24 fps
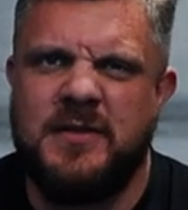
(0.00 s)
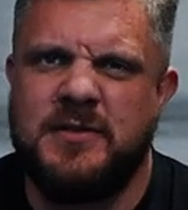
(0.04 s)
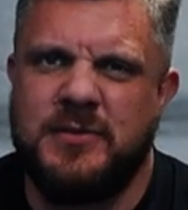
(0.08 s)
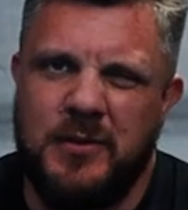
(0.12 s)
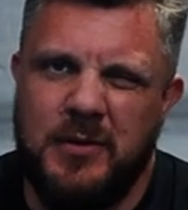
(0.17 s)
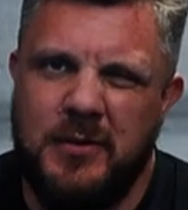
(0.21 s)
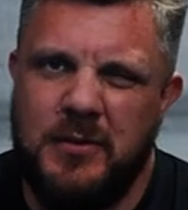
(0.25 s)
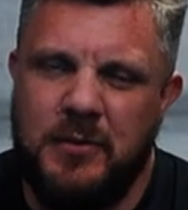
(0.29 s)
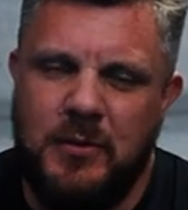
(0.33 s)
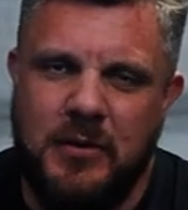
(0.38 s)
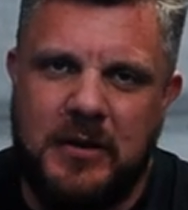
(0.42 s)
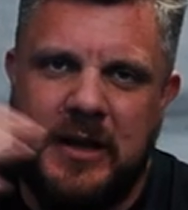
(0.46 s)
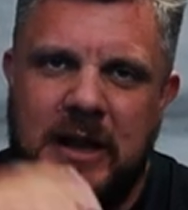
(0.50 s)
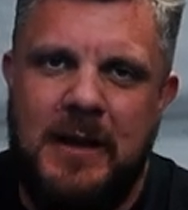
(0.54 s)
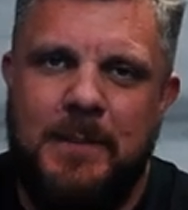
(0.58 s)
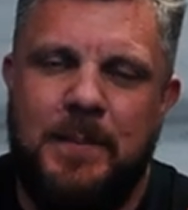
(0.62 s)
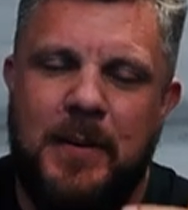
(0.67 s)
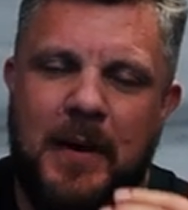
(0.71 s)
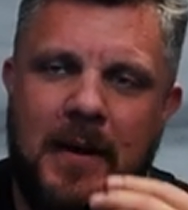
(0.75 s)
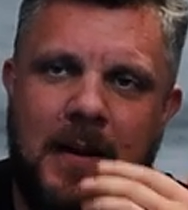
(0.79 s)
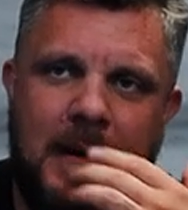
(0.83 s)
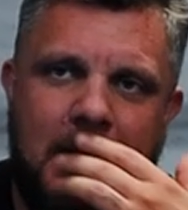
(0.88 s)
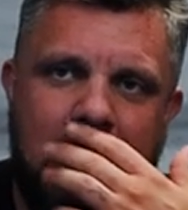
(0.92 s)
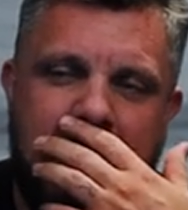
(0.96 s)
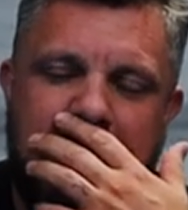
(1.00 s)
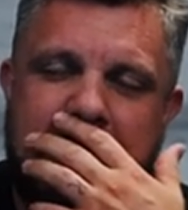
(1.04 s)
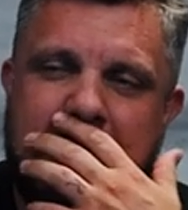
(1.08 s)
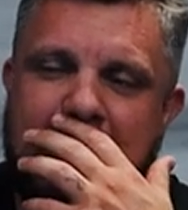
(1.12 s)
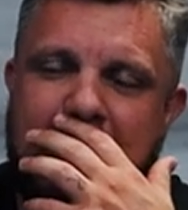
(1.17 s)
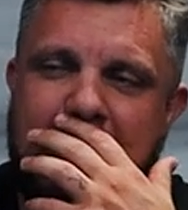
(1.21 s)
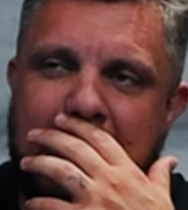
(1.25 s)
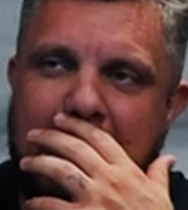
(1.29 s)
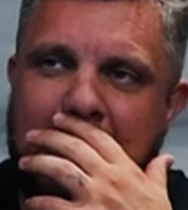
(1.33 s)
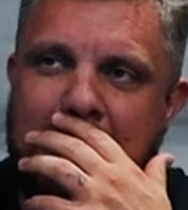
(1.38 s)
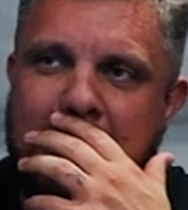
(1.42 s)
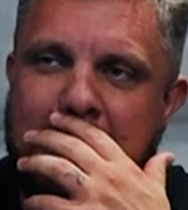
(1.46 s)
So we'll keep it
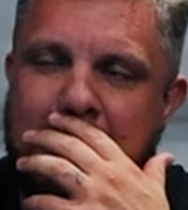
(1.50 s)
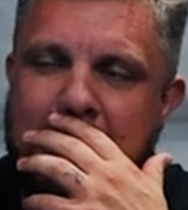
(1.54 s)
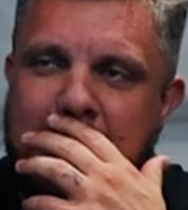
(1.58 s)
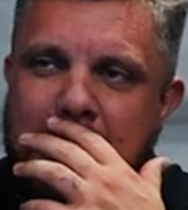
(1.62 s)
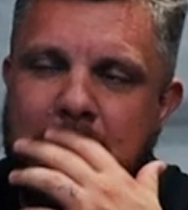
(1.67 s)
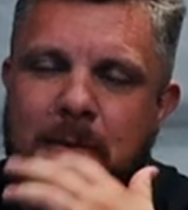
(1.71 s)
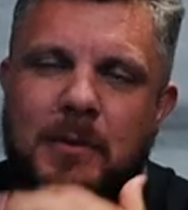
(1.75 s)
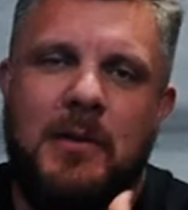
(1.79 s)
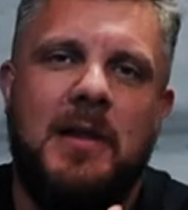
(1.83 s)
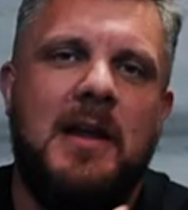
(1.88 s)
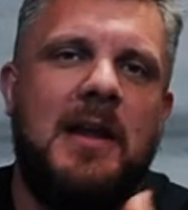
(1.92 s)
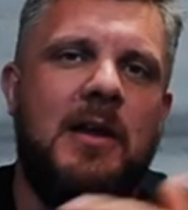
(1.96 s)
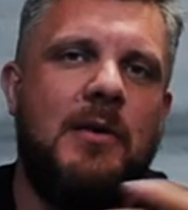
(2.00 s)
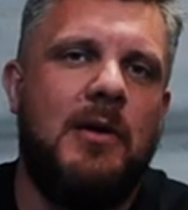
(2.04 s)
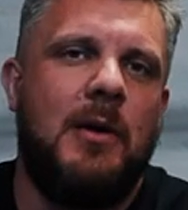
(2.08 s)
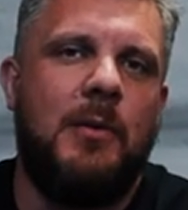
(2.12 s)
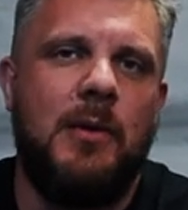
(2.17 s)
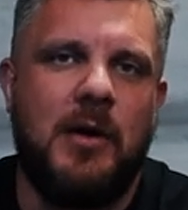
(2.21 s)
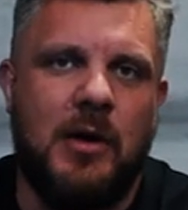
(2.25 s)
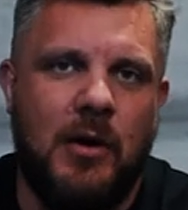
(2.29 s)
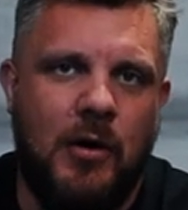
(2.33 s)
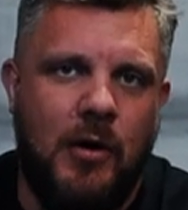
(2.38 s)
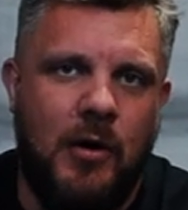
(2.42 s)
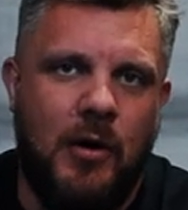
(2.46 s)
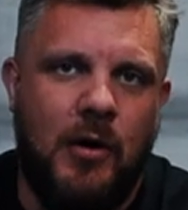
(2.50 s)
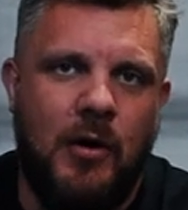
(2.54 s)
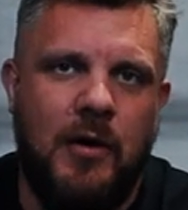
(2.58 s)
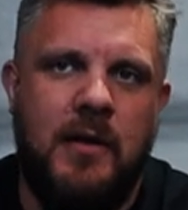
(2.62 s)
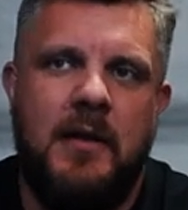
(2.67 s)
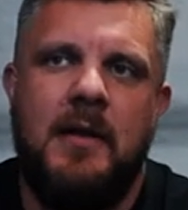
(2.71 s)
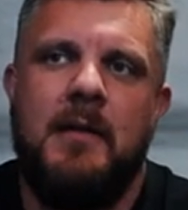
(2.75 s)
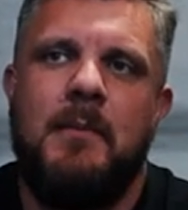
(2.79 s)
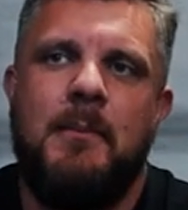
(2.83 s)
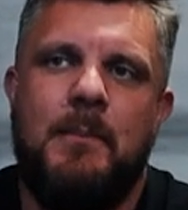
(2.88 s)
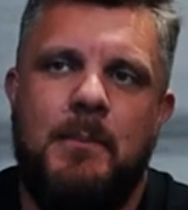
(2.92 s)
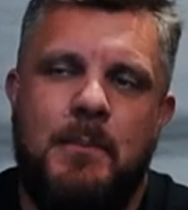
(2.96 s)
kind of, we'll let you know how we got
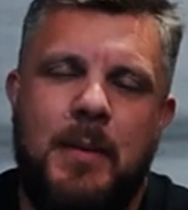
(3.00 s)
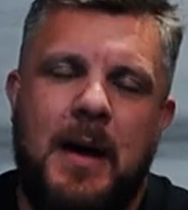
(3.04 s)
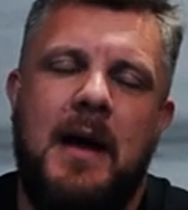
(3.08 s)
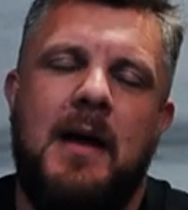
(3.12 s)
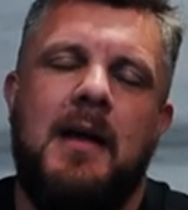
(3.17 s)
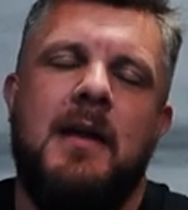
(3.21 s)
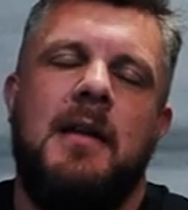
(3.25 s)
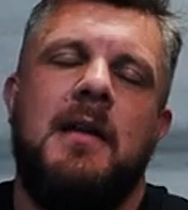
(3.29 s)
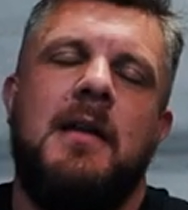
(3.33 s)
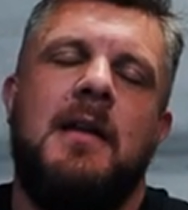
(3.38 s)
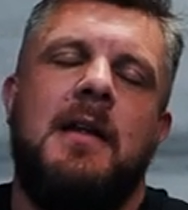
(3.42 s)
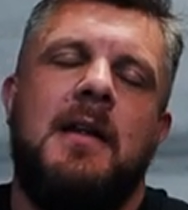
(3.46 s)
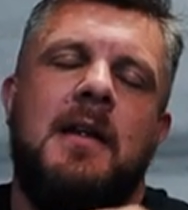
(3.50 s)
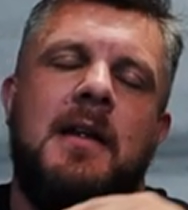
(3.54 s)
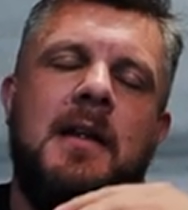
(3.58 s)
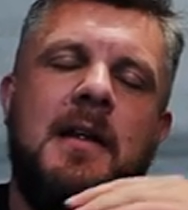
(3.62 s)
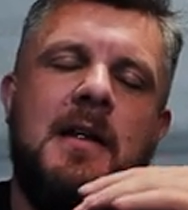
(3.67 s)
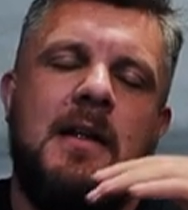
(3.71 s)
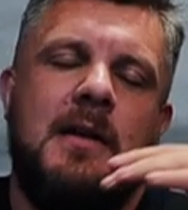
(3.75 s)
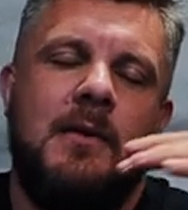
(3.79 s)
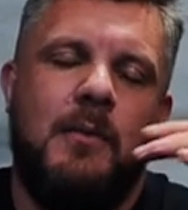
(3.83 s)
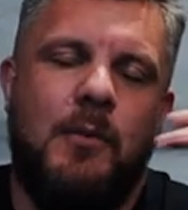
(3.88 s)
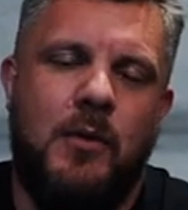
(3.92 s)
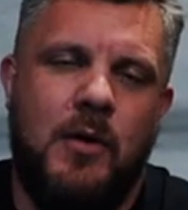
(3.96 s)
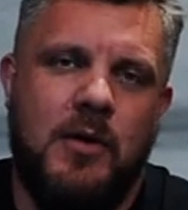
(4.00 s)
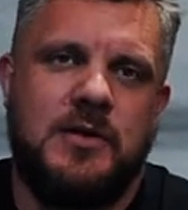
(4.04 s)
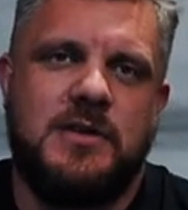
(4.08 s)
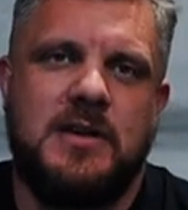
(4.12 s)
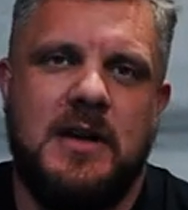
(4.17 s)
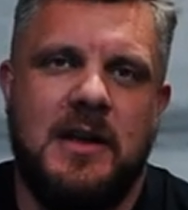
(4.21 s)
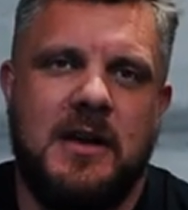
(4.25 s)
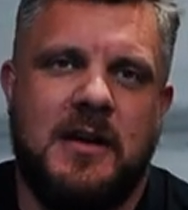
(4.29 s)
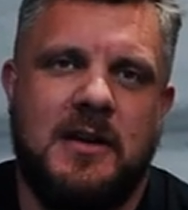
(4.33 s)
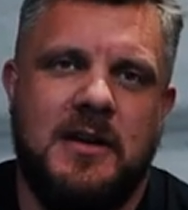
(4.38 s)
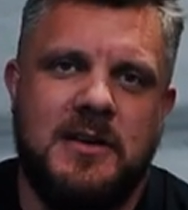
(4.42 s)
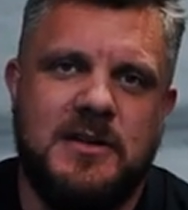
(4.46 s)
on, but watch
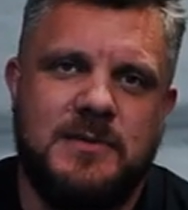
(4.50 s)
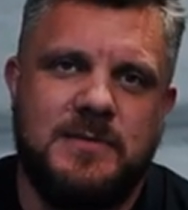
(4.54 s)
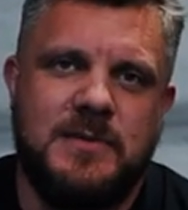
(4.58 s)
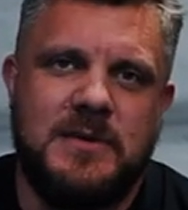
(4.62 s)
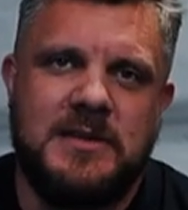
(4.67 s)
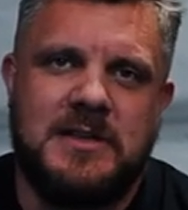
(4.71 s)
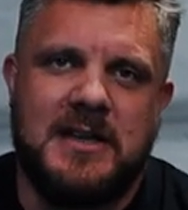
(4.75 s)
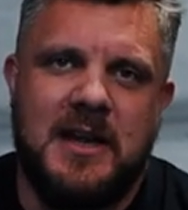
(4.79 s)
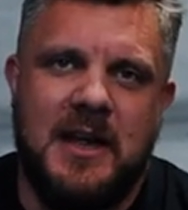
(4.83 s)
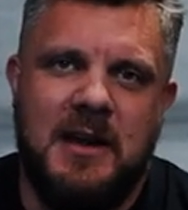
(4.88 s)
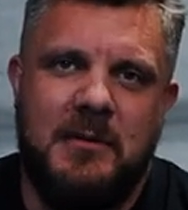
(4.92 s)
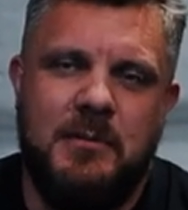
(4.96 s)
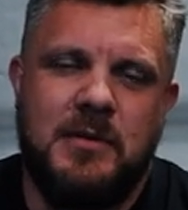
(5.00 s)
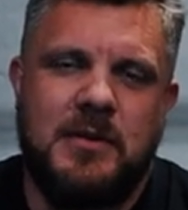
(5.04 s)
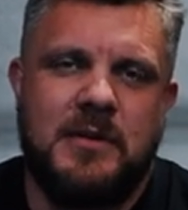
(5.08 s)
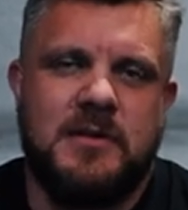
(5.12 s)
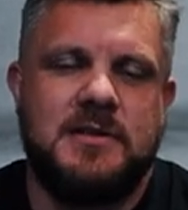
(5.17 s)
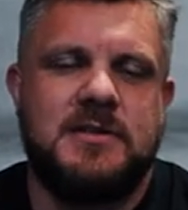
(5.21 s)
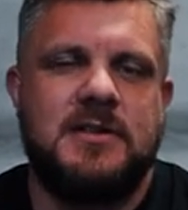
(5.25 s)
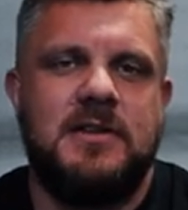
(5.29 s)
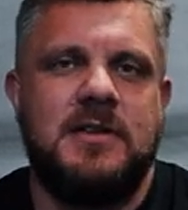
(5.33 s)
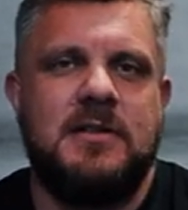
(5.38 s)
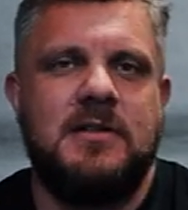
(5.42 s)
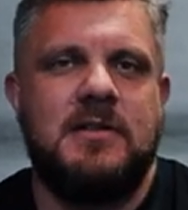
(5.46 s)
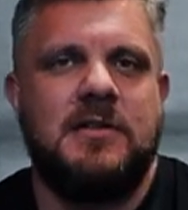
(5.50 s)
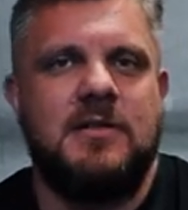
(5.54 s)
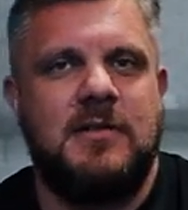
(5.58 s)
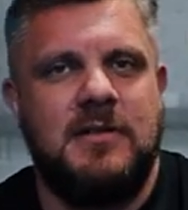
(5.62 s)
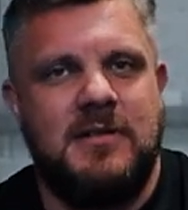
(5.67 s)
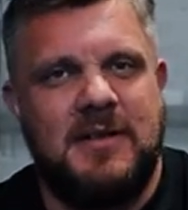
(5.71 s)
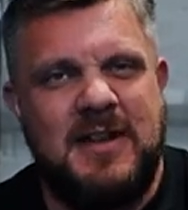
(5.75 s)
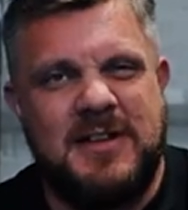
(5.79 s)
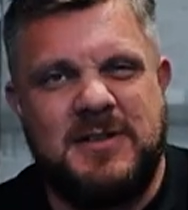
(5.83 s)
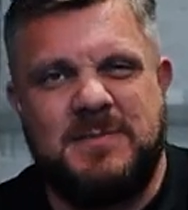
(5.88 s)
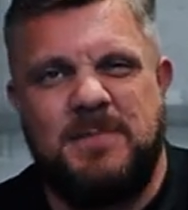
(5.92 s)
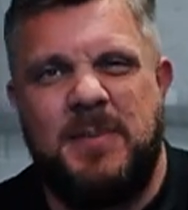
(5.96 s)
it at Christmas time because
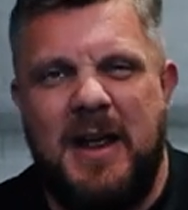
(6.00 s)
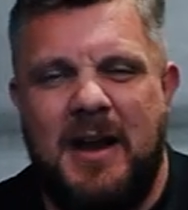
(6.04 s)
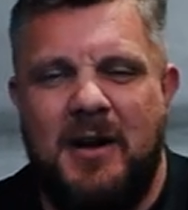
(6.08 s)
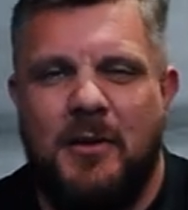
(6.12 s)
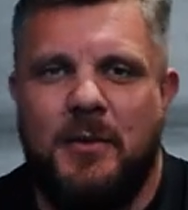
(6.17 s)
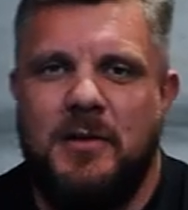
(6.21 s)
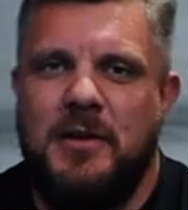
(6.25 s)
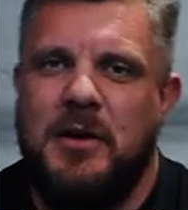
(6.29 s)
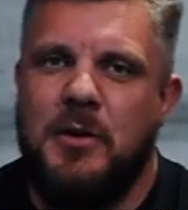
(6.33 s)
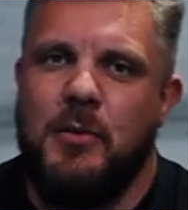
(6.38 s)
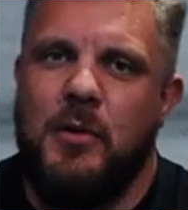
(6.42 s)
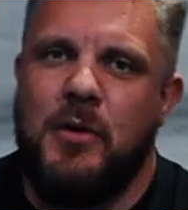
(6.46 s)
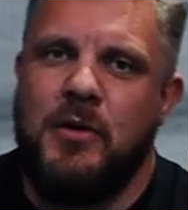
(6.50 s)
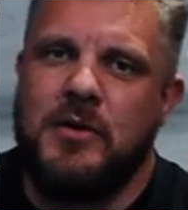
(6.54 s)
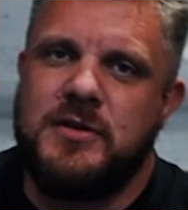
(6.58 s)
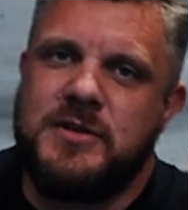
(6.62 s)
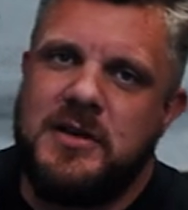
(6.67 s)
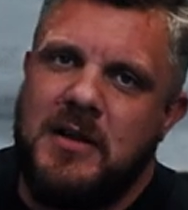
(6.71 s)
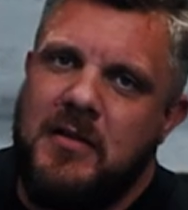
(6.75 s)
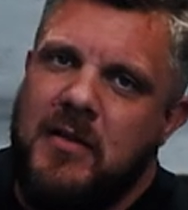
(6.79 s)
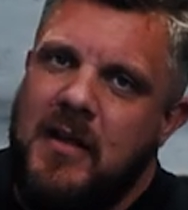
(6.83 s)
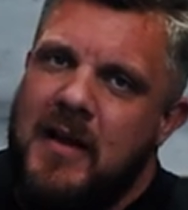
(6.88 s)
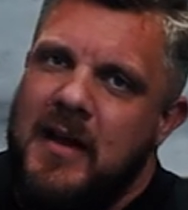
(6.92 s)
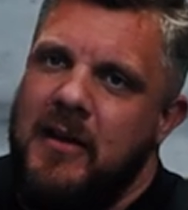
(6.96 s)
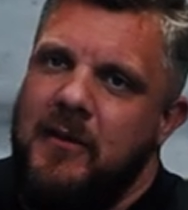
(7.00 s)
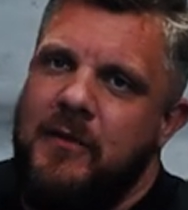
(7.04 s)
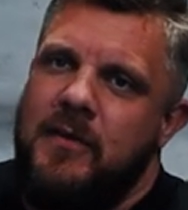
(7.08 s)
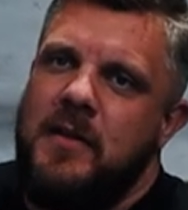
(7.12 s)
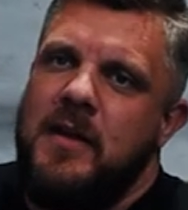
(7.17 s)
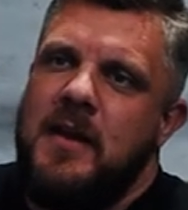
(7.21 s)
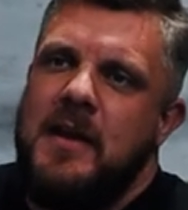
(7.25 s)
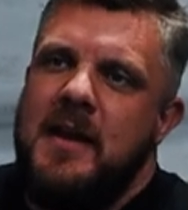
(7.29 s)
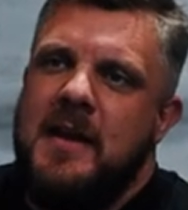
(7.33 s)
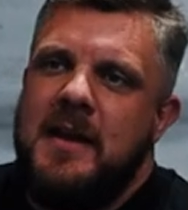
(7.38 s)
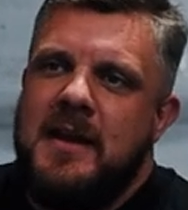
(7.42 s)
it's better when you watch it live.